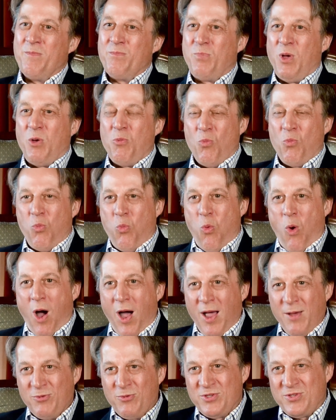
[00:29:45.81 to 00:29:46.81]
but
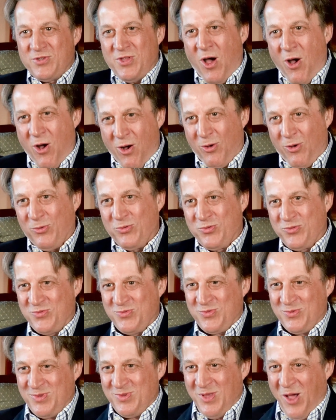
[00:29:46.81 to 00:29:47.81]
why was
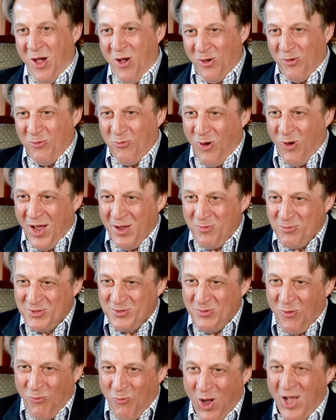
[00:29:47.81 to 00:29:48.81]

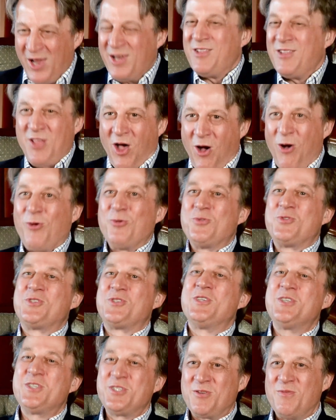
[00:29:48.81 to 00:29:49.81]
why did the whole
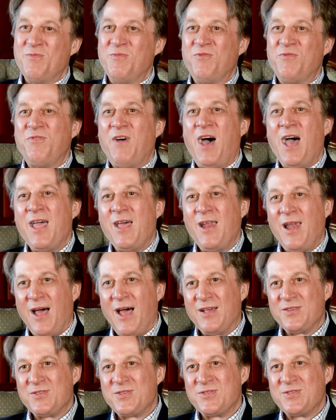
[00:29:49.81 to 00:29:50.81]
system fail
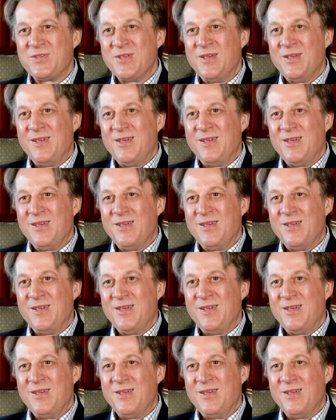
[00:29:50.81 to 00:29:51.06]
us?